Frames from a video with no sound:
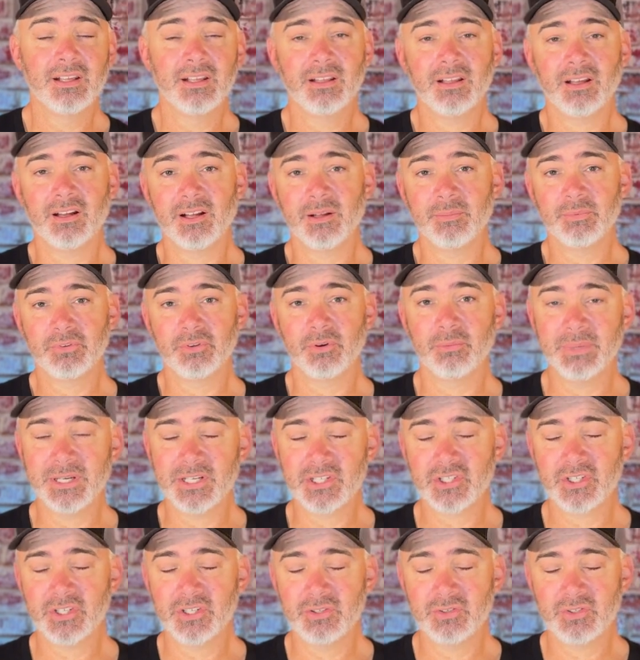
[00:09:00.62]
Um, so make
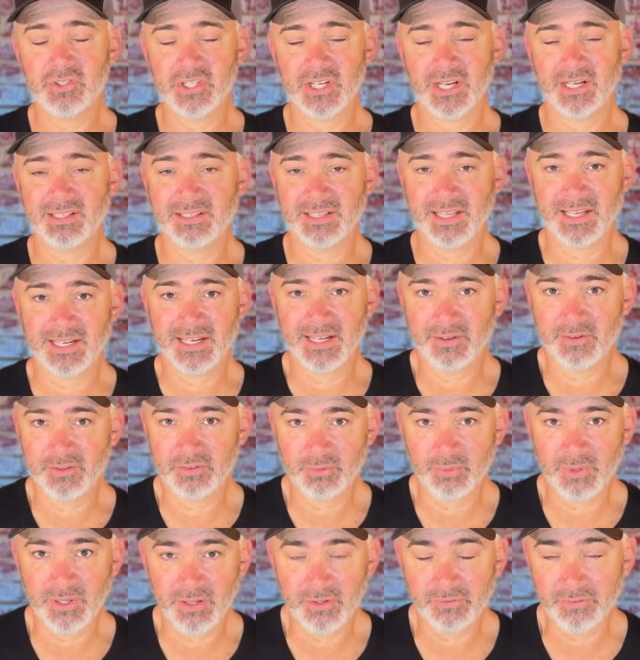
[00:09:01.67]
sure you check that out
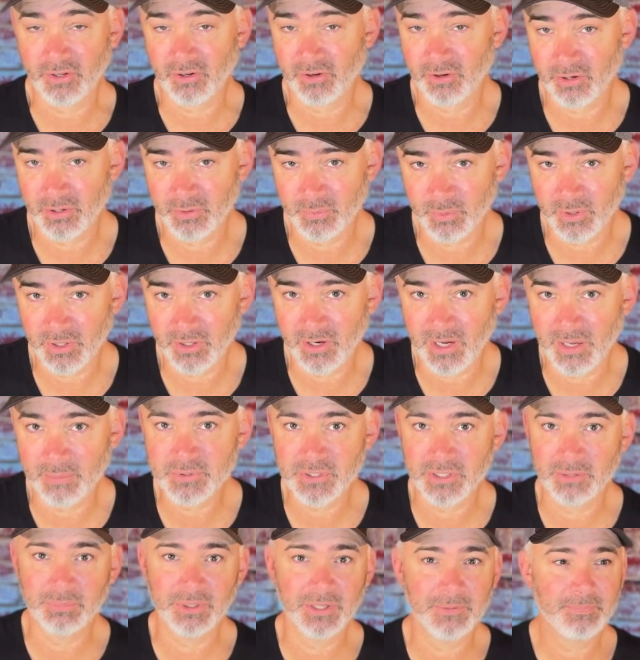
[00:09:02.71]
as well as a hardware
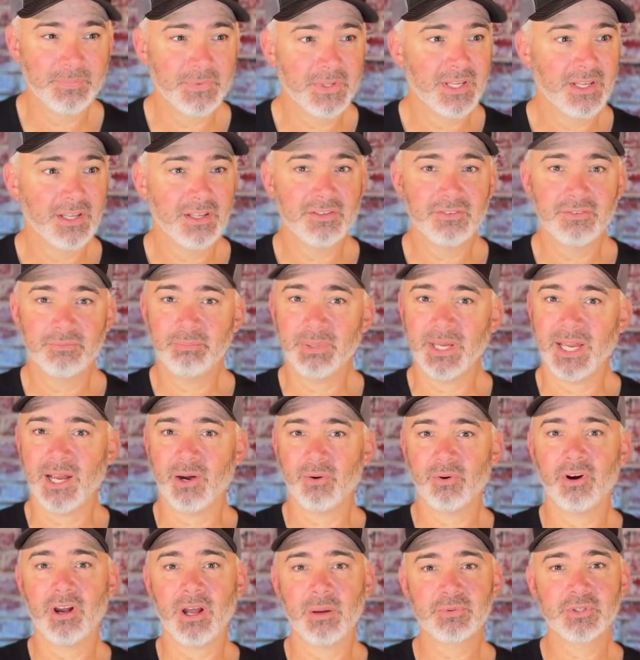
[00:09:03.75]
option. But
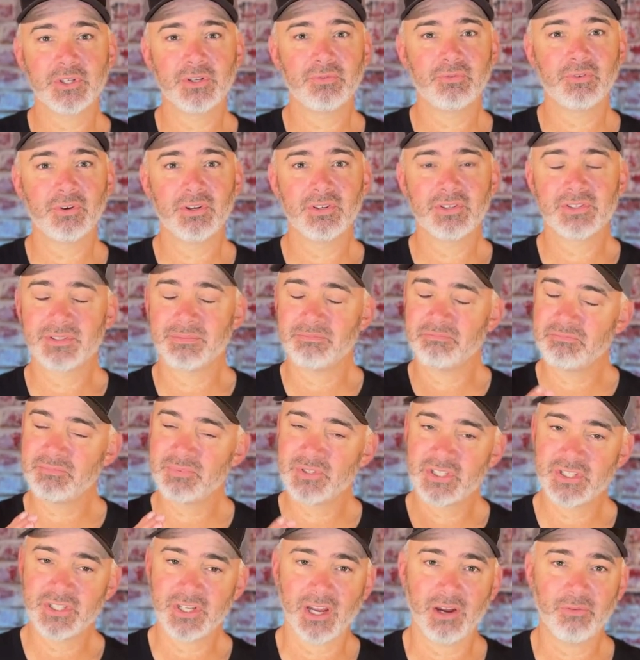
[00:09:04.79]
power option first,
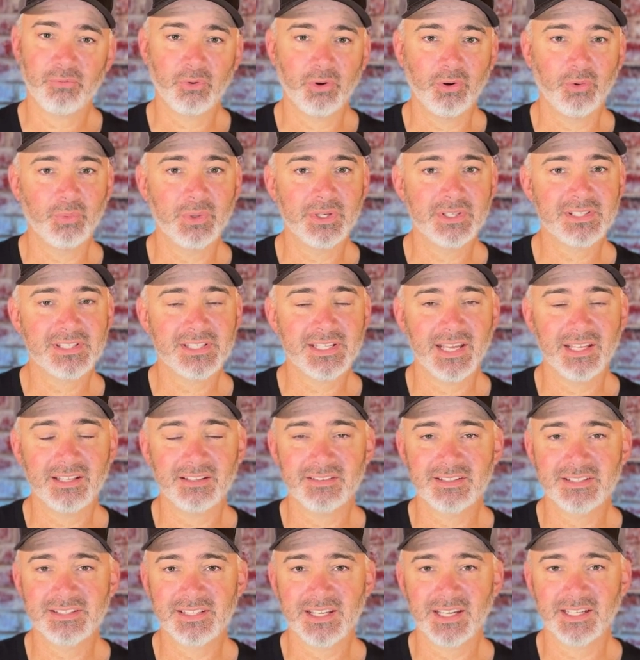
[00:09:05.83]
software
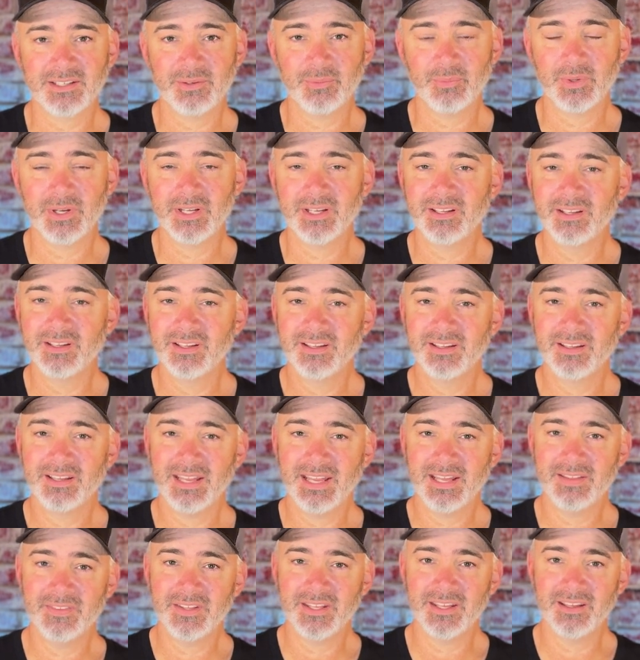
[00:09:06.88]
reset the second way,
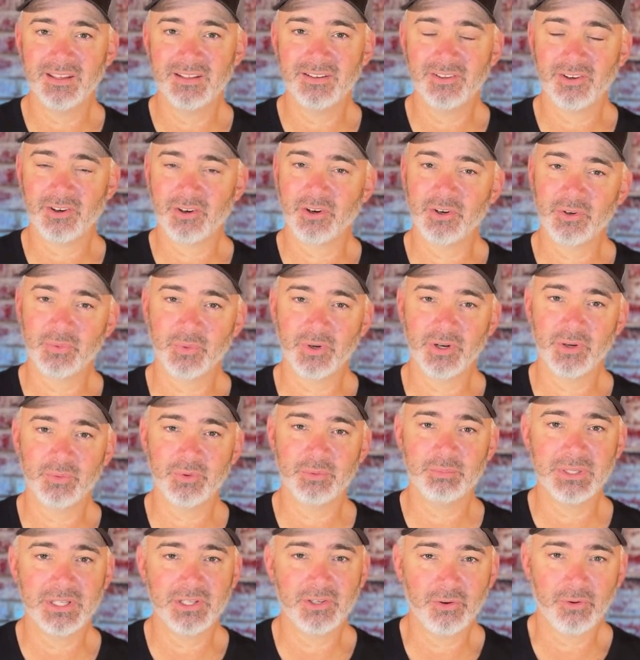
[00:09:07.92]
and then hardware
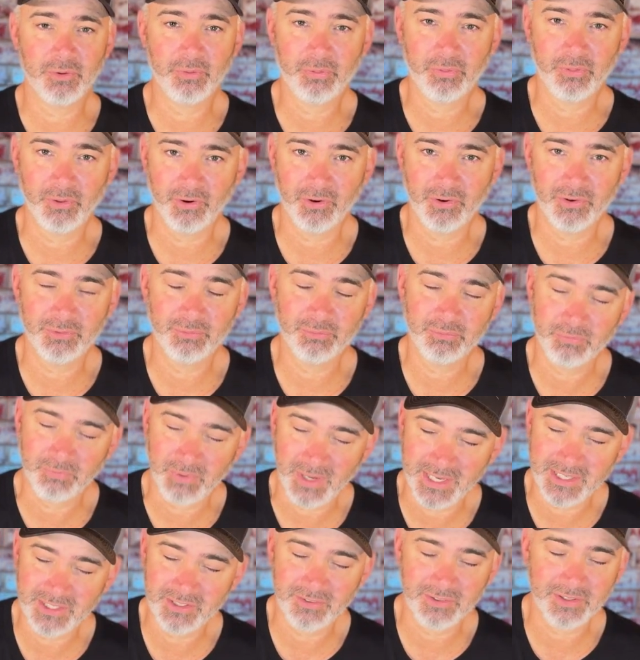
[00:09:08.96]
would be your third and
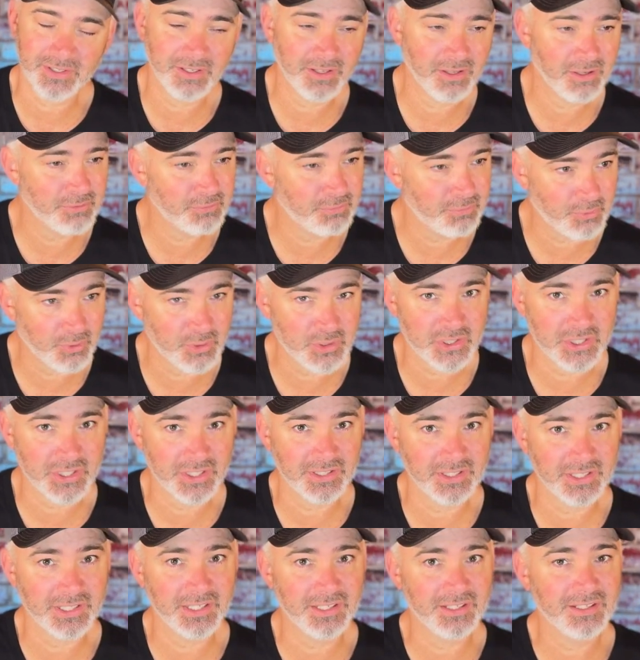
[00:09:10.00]
final and
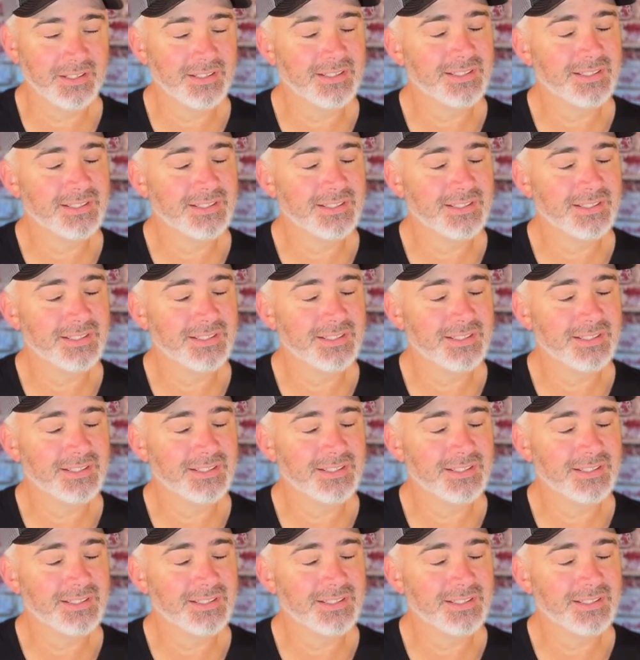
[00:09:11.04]
unfortunately